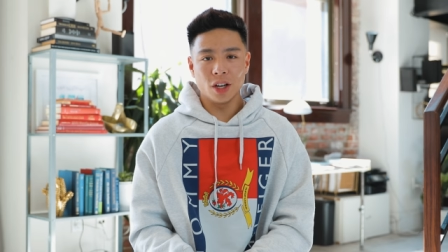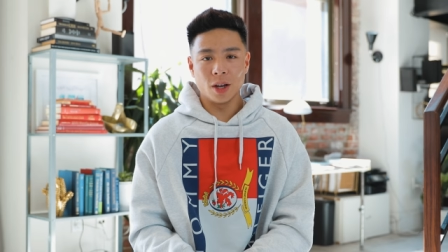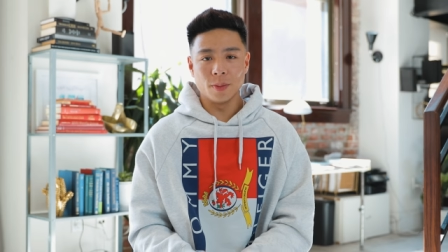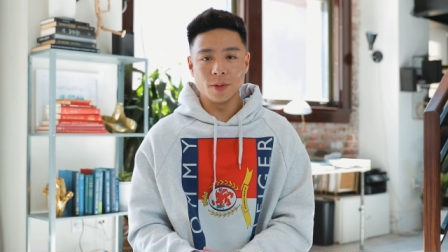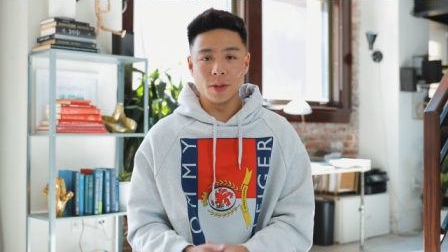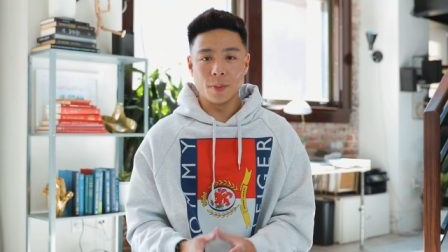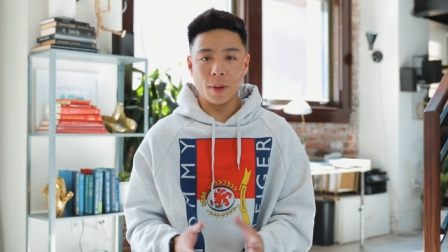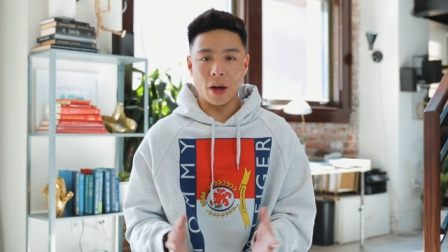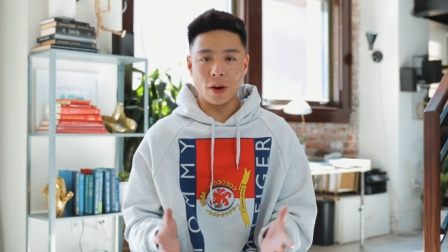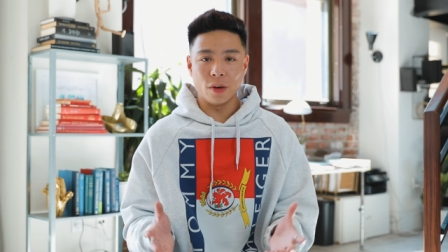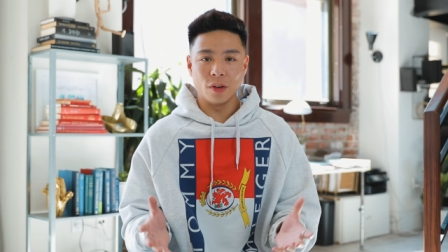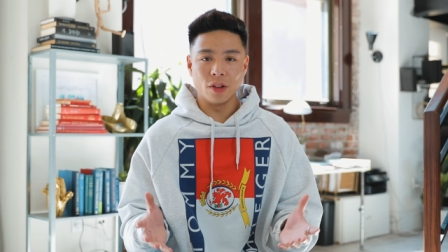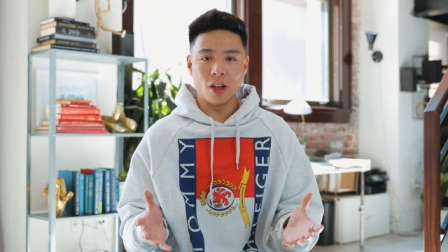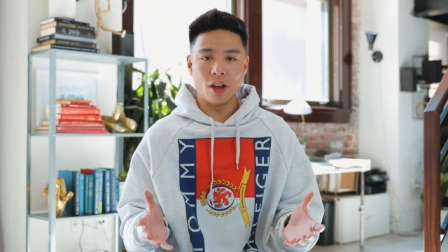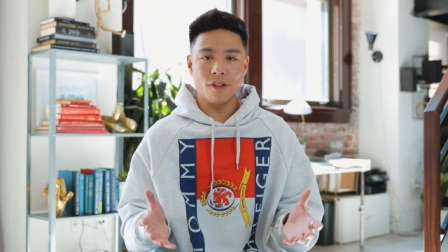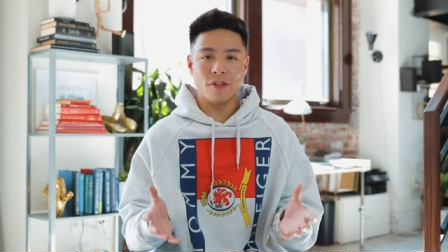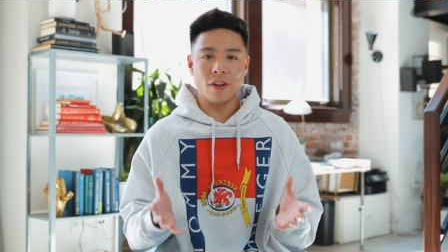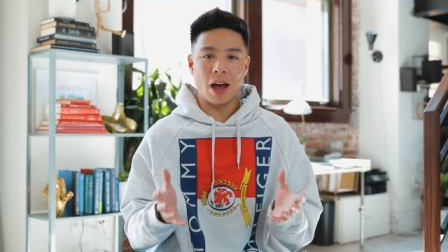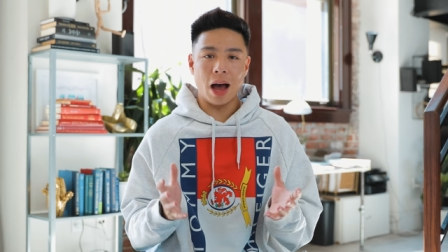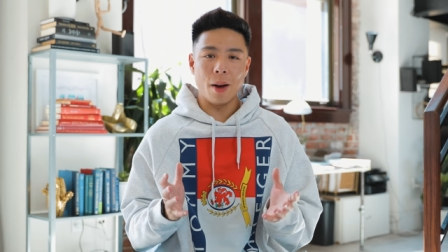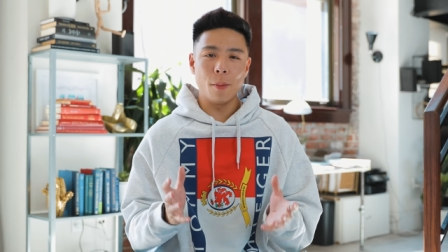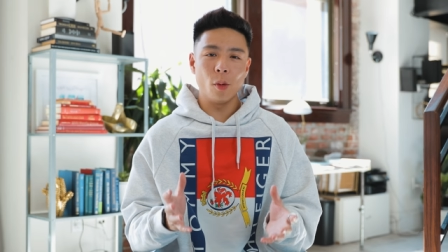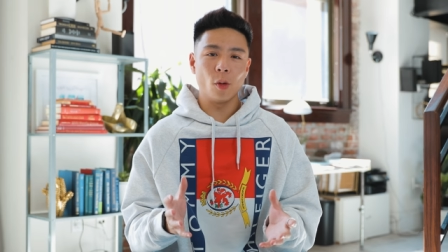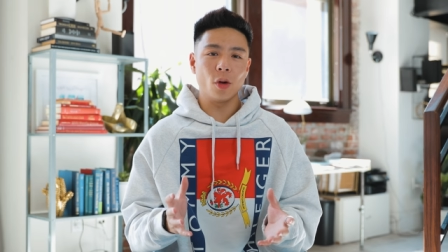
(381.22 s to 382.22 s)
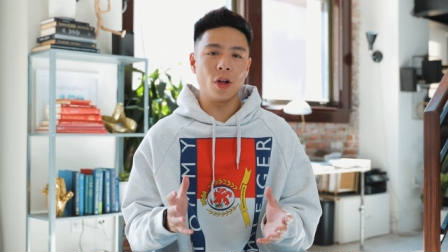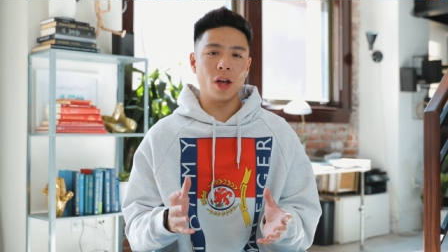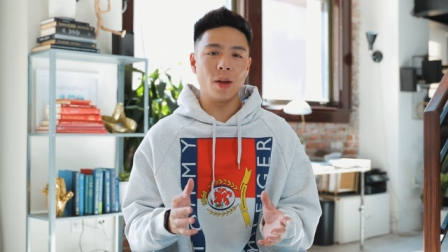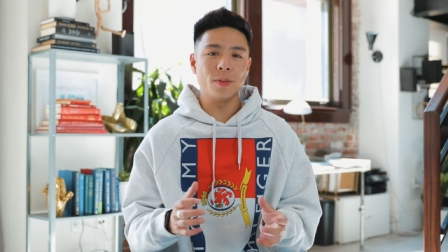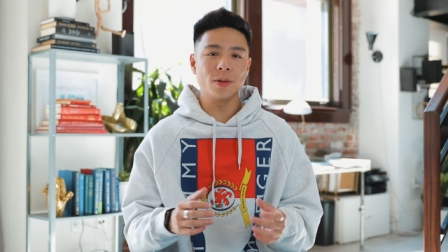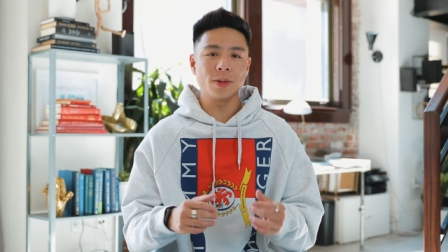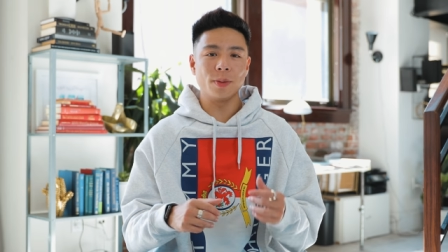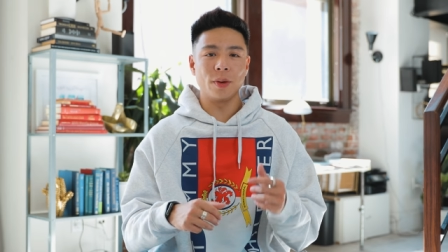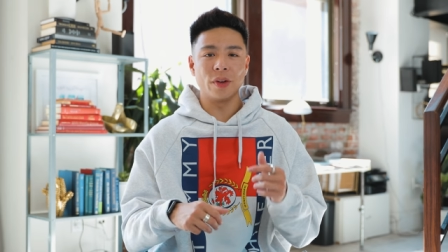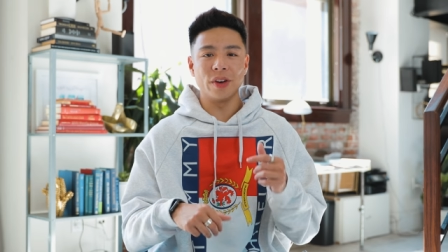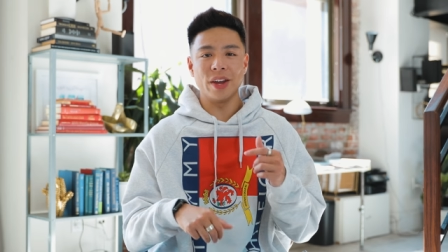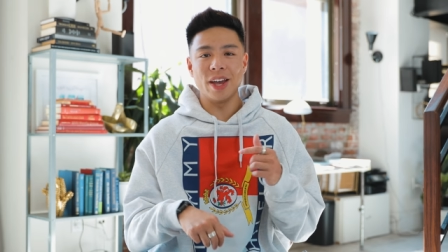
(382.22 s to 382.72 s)
it comes to battery life, Apple
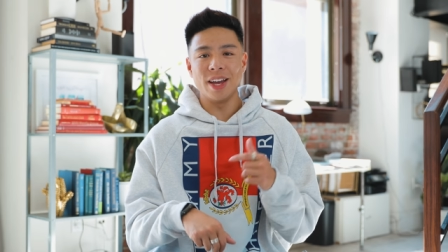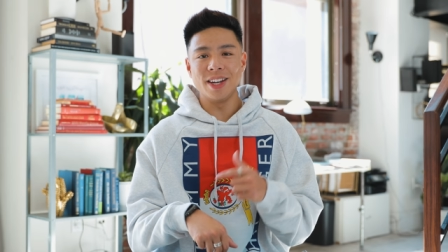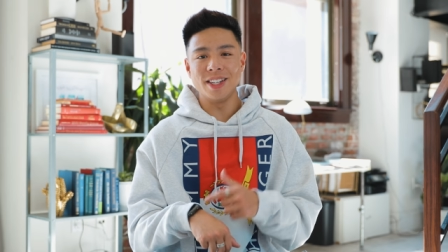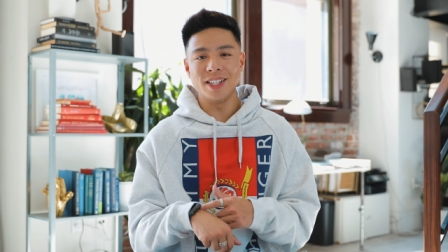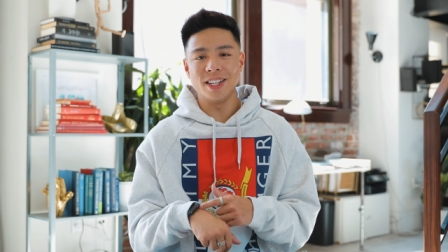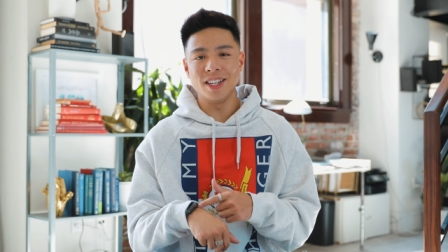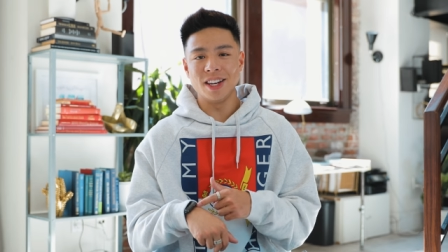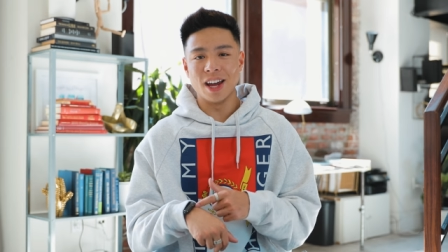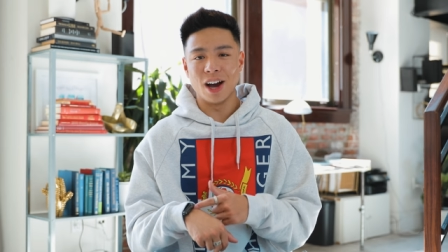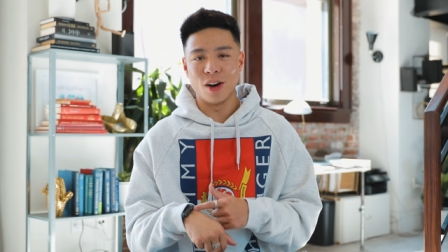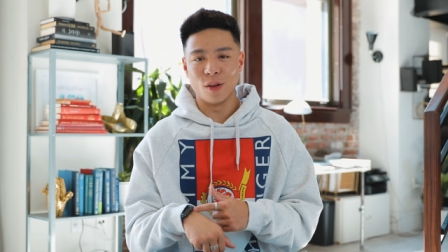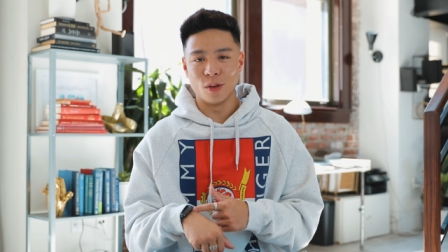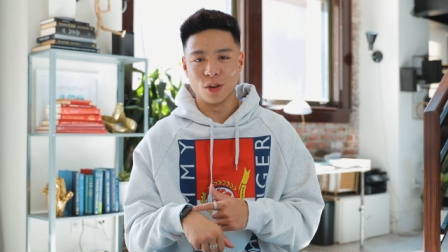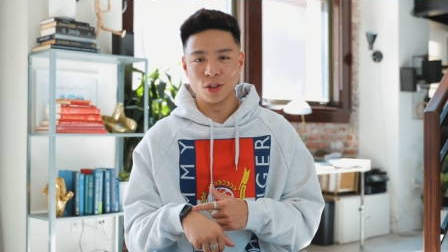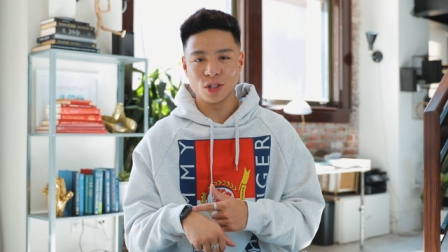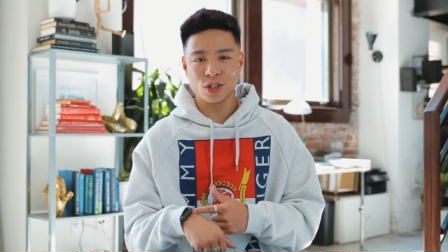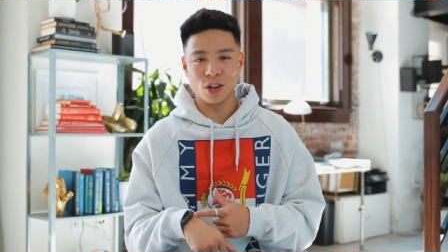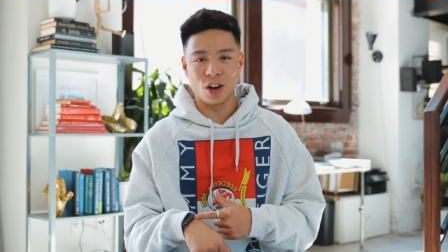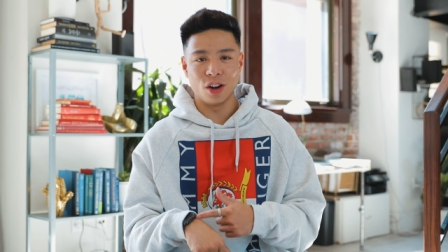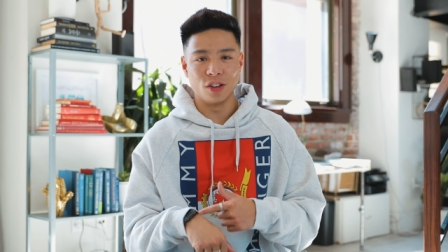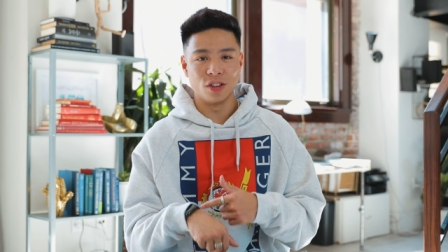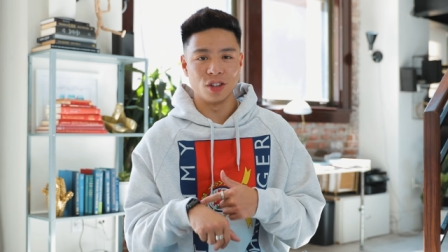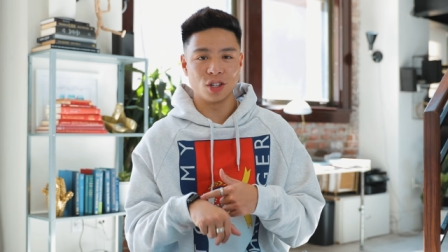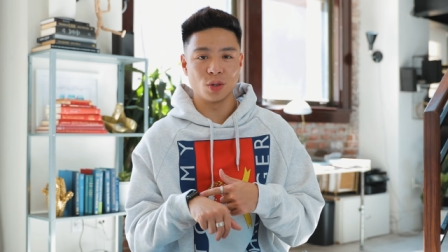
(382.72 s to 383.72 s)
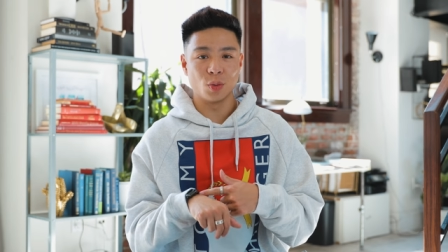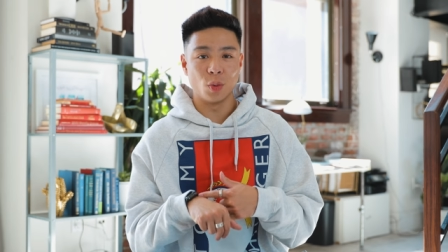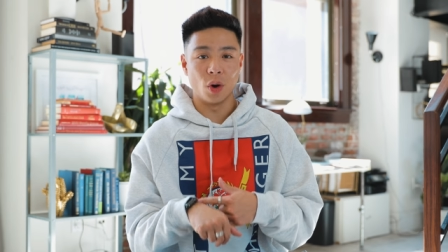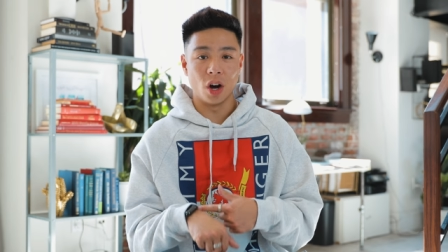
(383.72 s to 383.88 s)
claims about eighteen hours on this